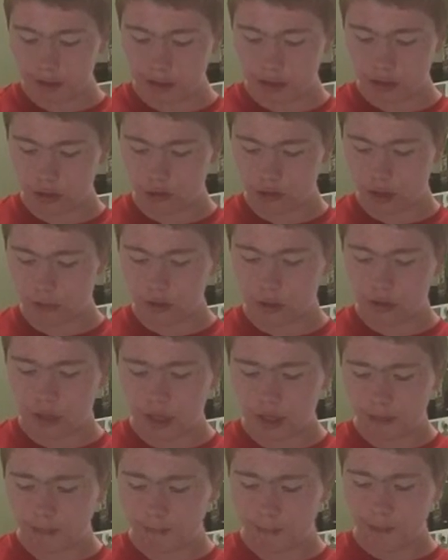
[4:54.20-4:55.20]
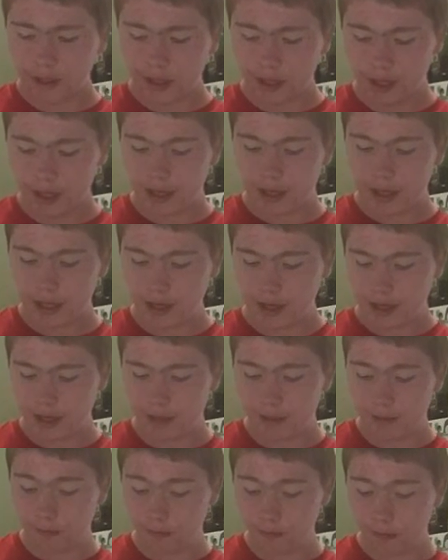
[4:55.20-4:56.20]
distributed,
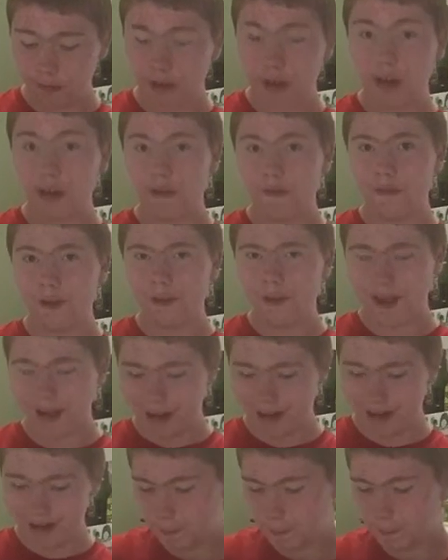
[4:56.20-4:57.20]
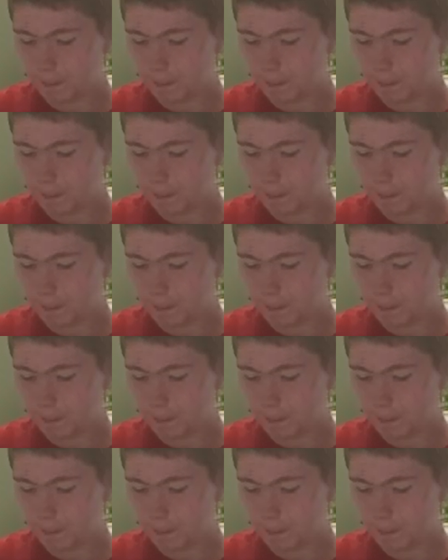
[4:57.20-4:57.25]
and we'll go from there.